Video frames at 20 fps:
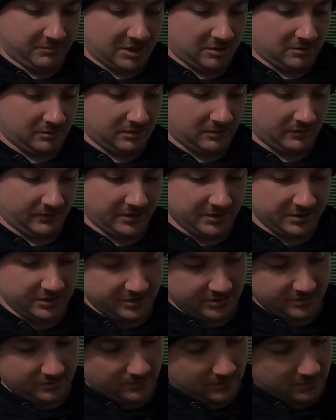I don't know if this
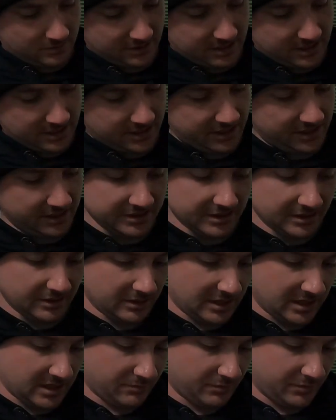is the one that needs it
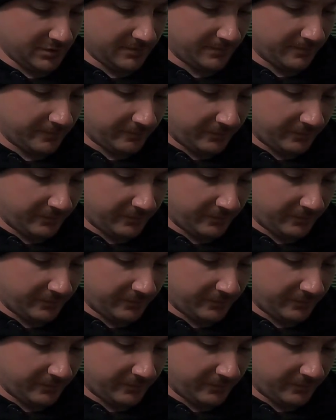or not, but